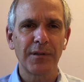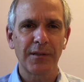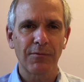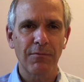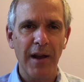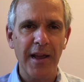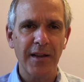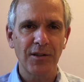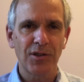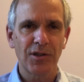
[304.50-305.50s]
and the
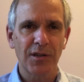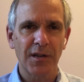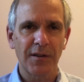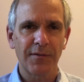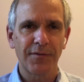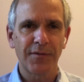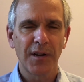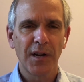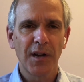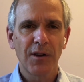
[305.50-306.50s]
range of
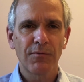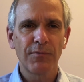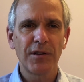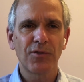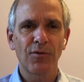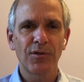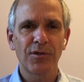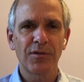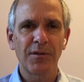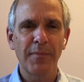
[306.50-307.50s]

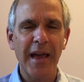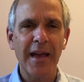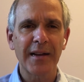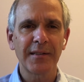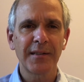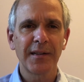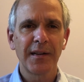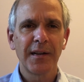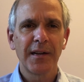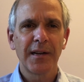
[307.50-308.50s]
resource demand,
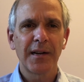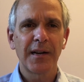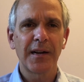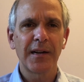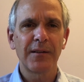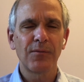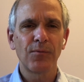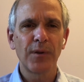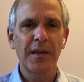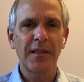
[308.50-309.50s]

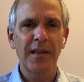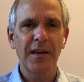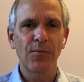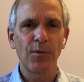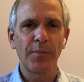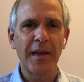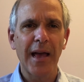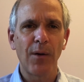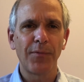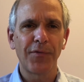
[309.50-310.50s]
we think will be
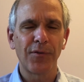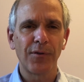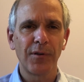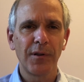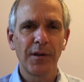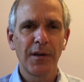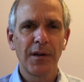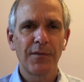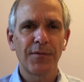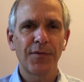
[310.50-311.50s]
helpful
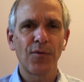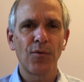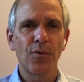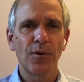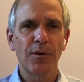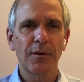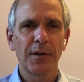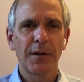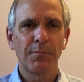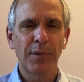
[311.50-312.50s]
for
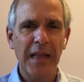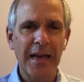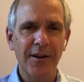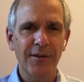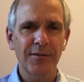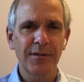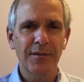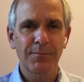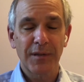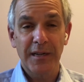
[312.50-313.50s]

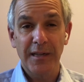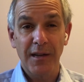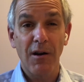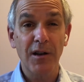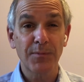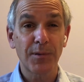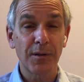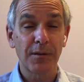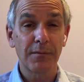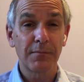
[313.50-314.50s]
planners, particularly
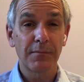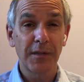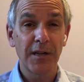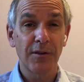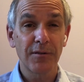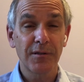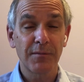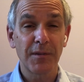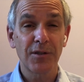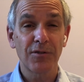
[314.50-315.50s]
hospital leaders,
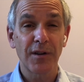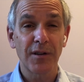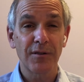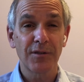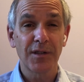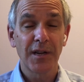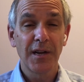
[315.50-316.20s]
administrators,